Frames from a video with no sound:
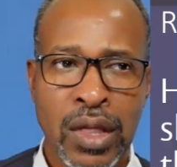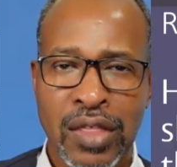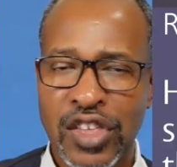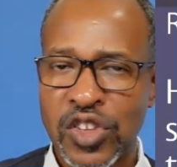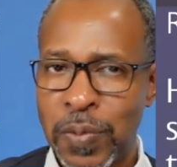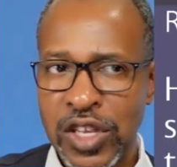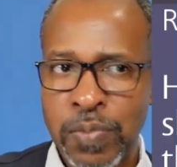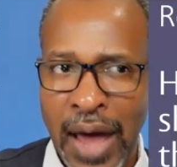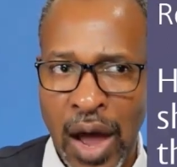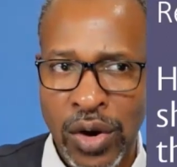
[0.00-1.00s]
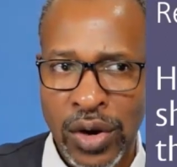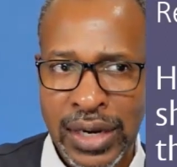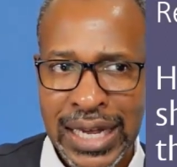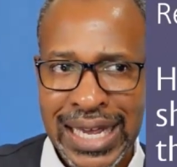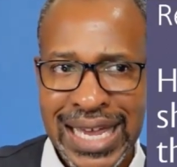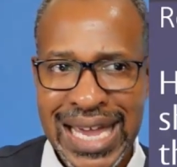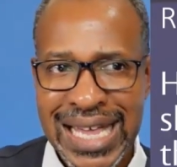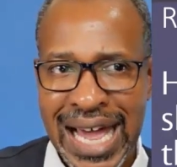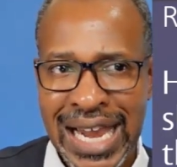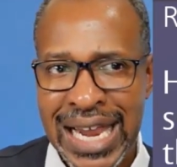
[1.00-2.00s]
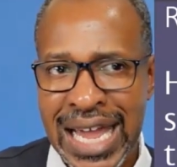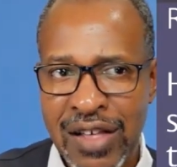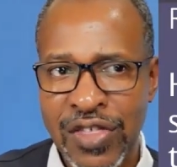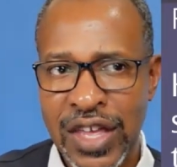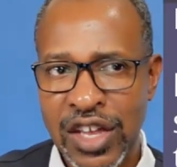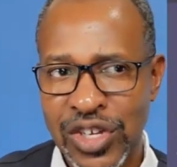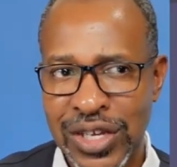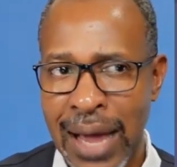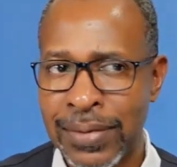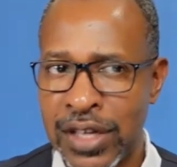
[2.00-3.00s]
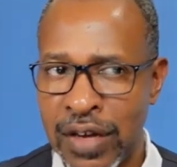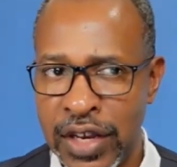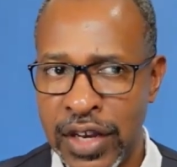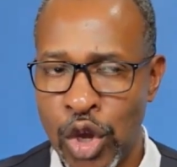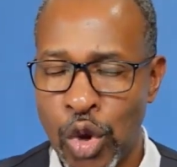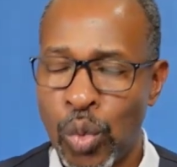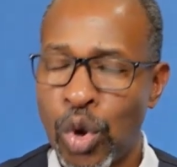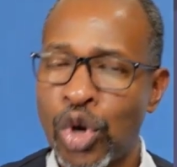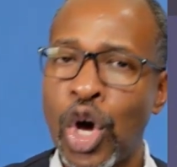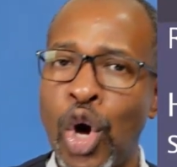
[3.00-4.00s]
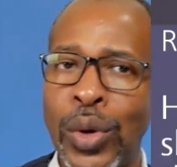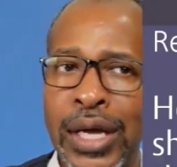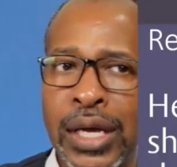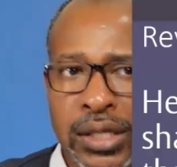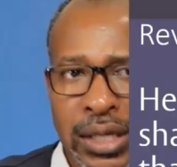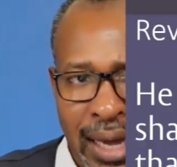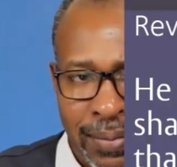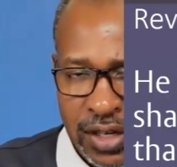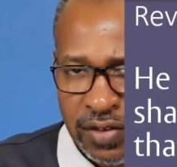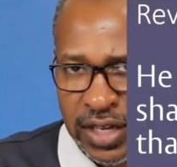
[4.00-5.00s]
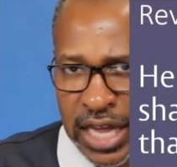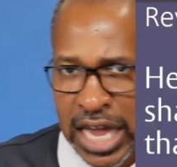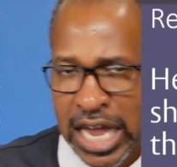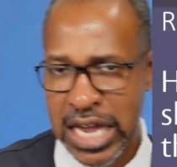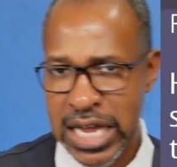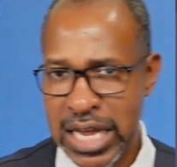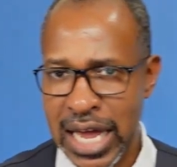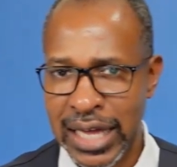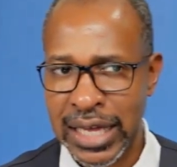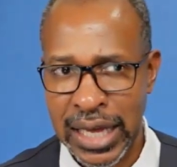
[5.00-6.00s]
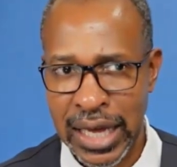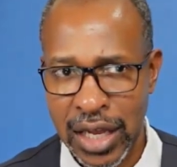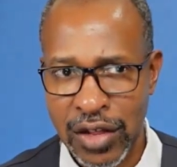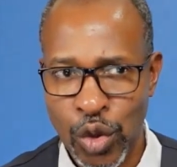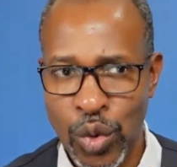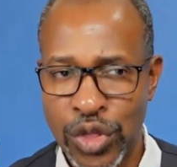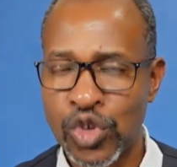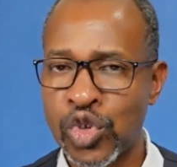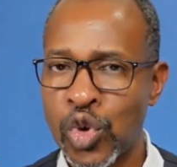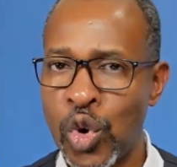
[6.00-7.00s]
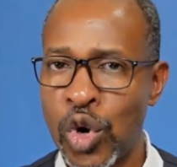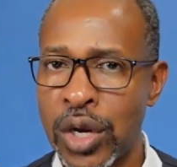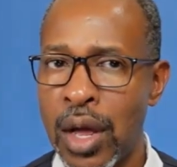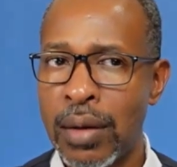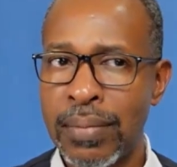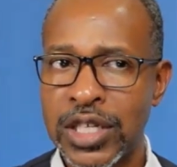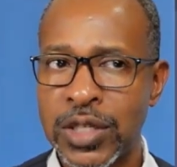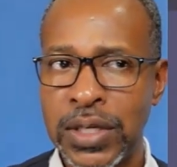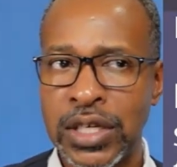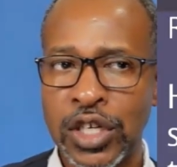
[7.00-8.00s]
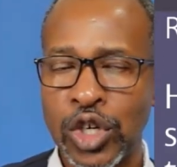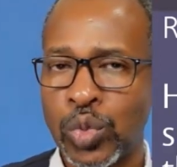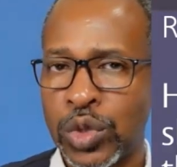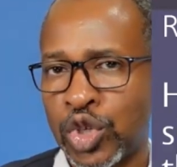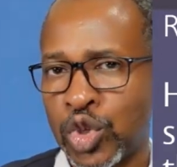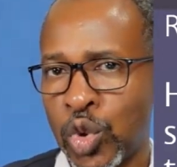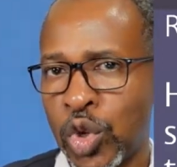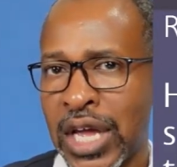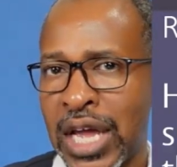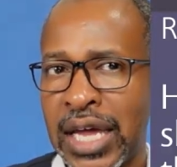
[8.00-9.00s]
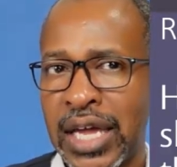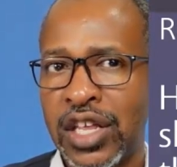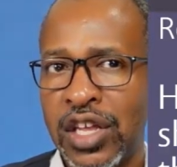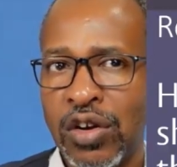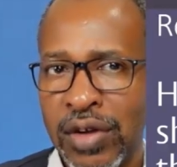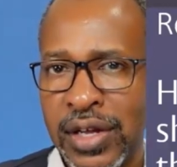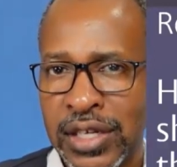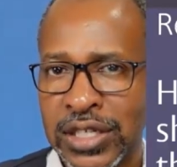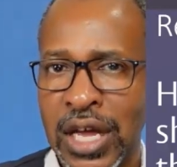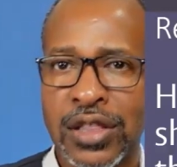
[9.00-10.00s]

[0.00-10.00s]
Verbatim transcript: this beast power he that leadeth into captivity will go into captivity, and he that killeth with the sword must be killed with the sword. And here is the